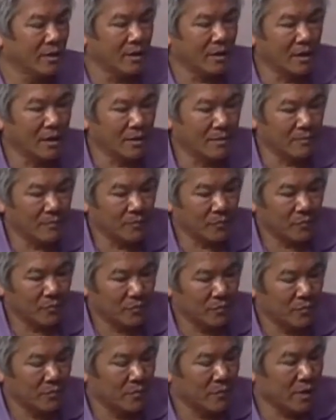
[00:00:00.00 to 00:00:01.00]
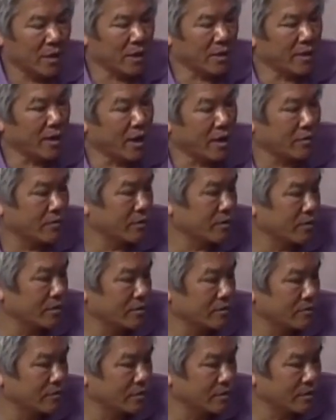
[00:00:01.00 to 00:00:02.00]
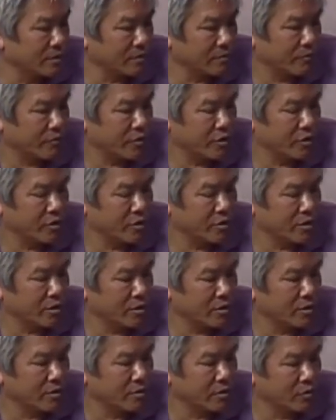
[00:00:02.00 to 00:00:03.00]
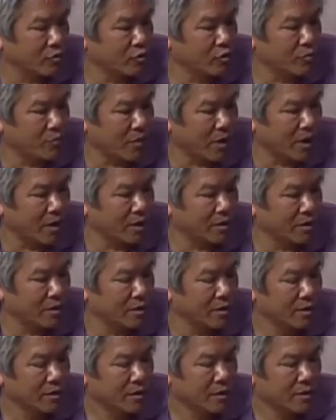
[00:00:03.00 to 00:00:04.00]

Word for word: Um, and now the, the, the, the Groupon